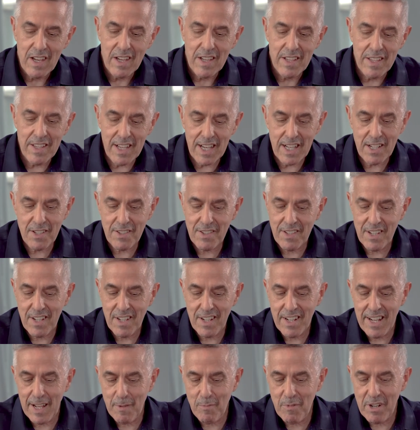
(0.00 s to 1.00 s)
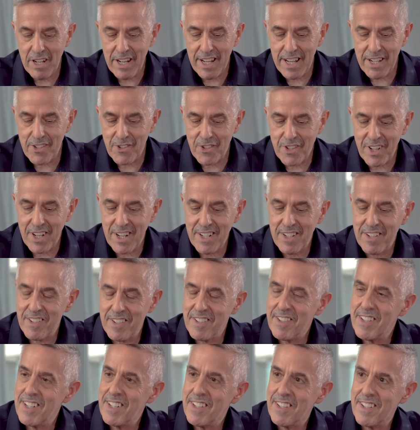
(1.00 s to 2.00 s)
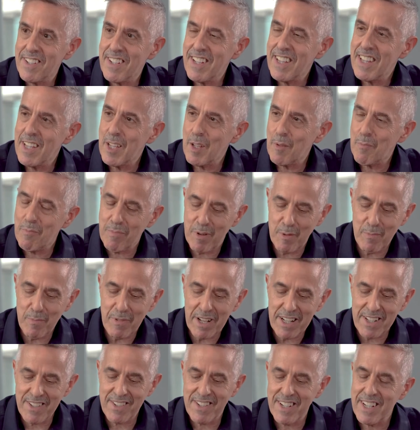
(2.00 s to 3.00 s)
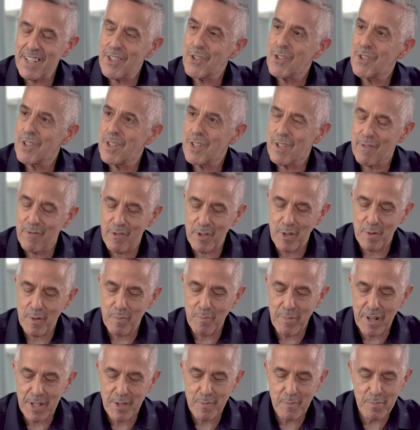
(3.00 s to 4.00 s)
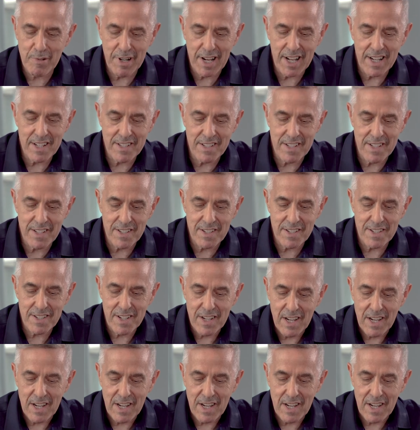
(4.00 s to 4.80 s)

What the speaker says: Yes, and M&H can assist in the implementation of this best practice.